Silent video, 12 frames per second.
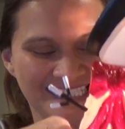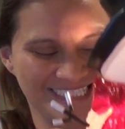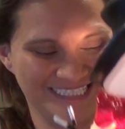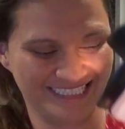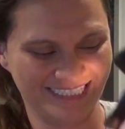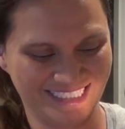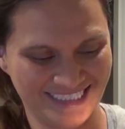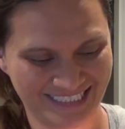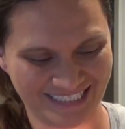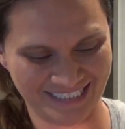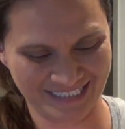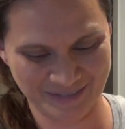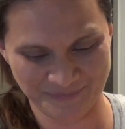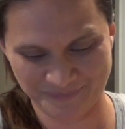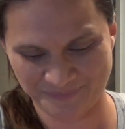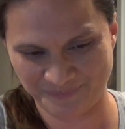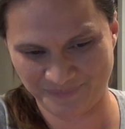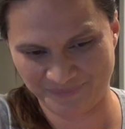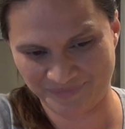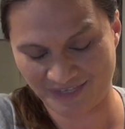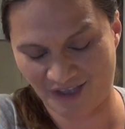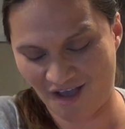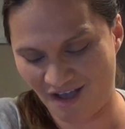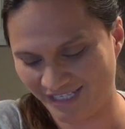
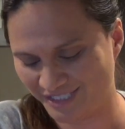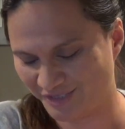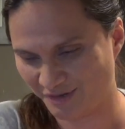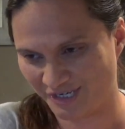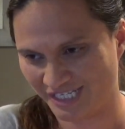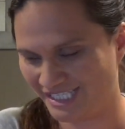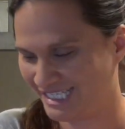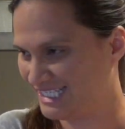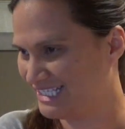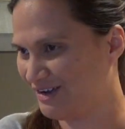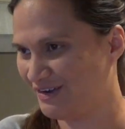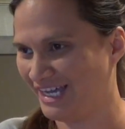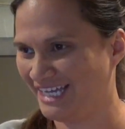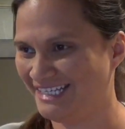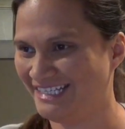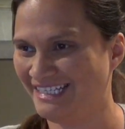Oh, he's gorgeous. Okay.